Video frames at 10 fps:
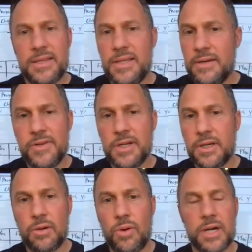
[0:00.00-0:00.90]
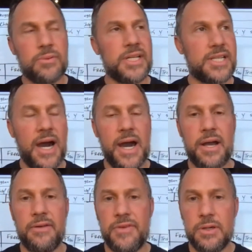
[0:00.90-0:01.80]
none of you are going to want to
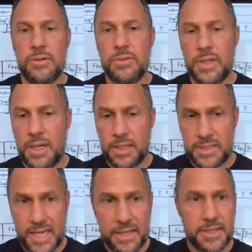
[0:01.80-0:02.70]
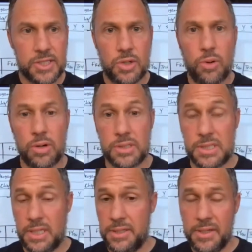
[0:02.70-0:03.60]
retire if you take this course.